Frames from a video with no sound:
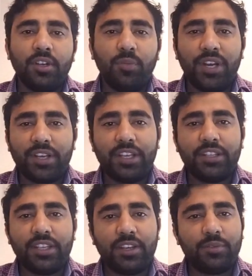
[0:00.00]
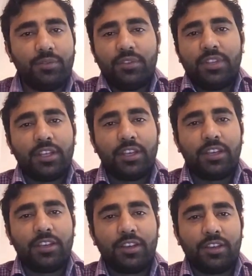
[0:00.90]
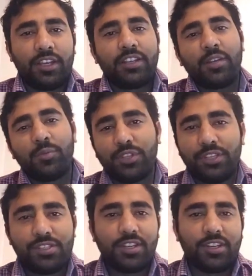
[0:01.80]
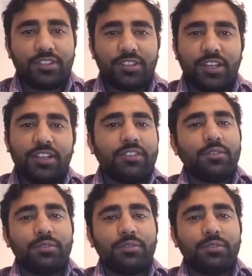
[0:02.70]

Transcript: But again, they have, they again come to the engineering side and